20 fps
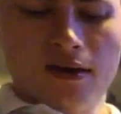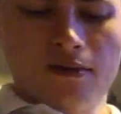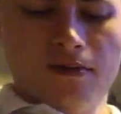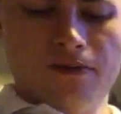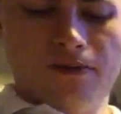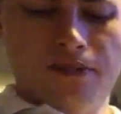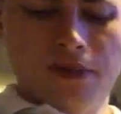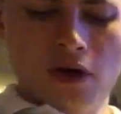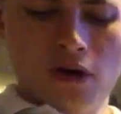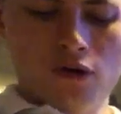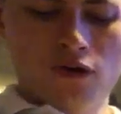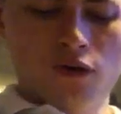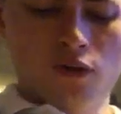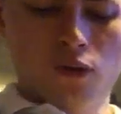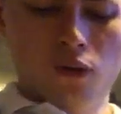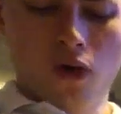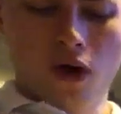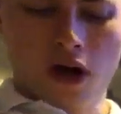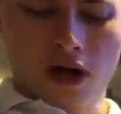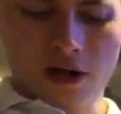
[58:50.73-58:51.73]
Build
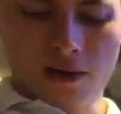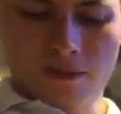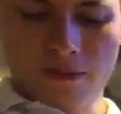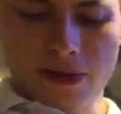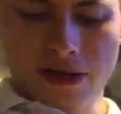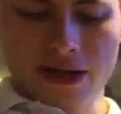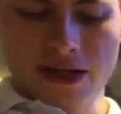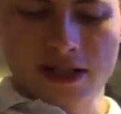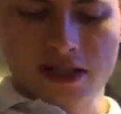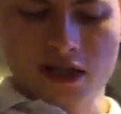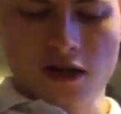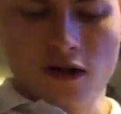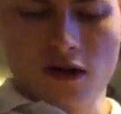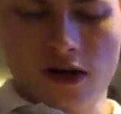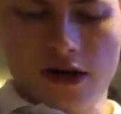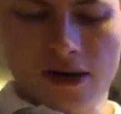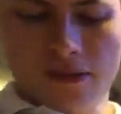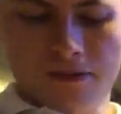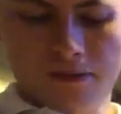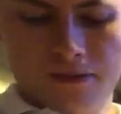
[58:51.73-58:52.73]
one at a
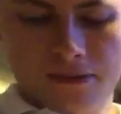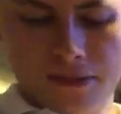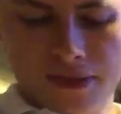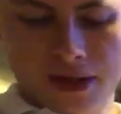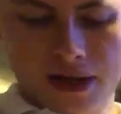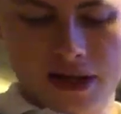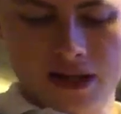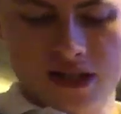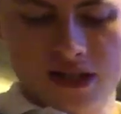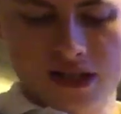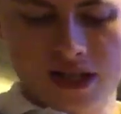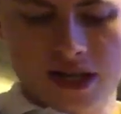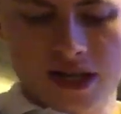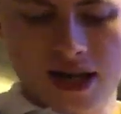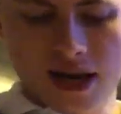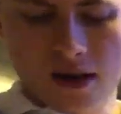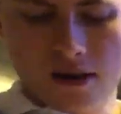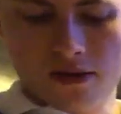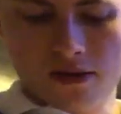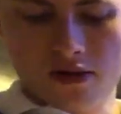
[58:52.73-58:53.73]
time and see
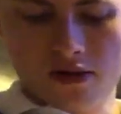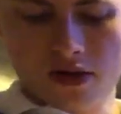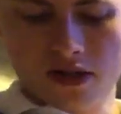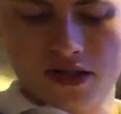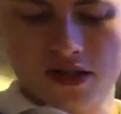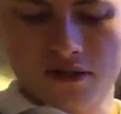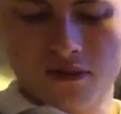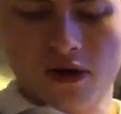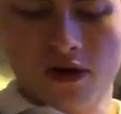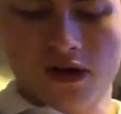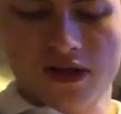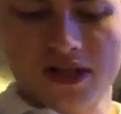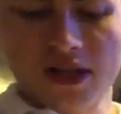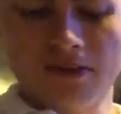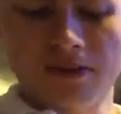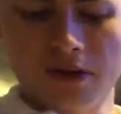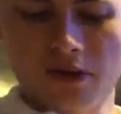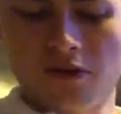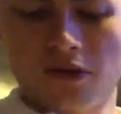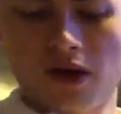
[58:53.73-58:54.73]
how it looks. Well, I say
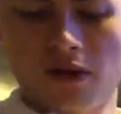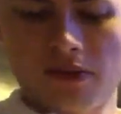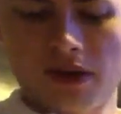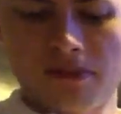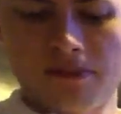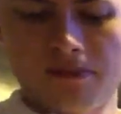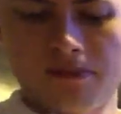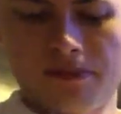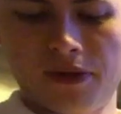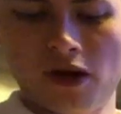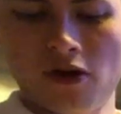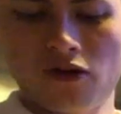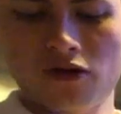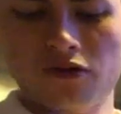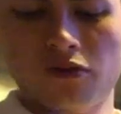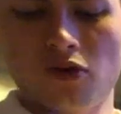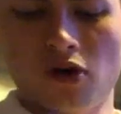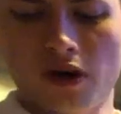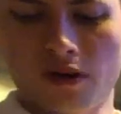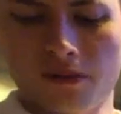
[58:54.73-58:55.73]
build one, I mean build
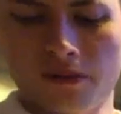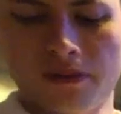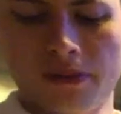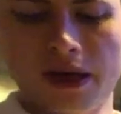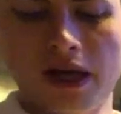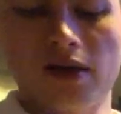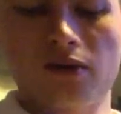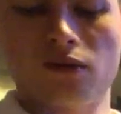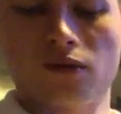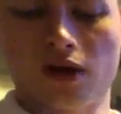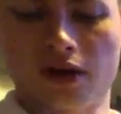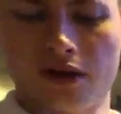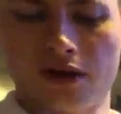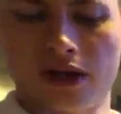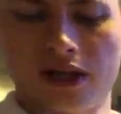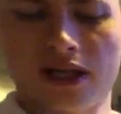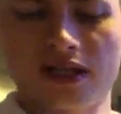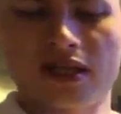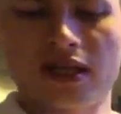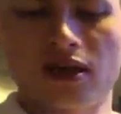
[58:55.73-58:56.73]
one, paint one,
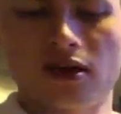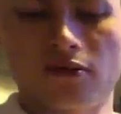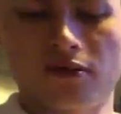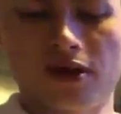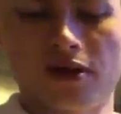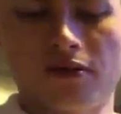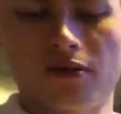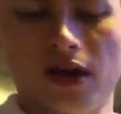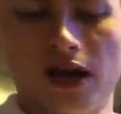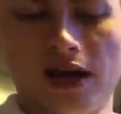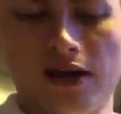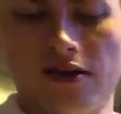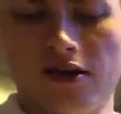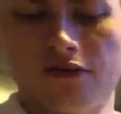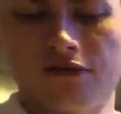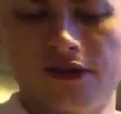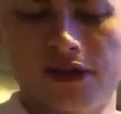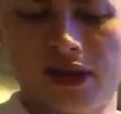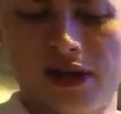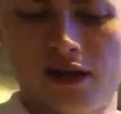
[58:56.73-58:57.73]
and tell me how you
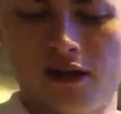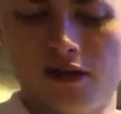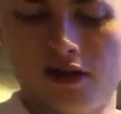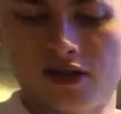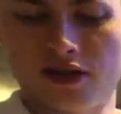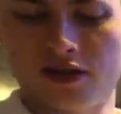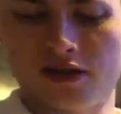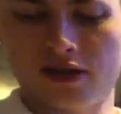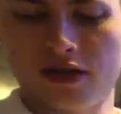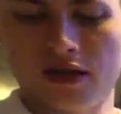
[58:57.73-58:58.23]
think that looks.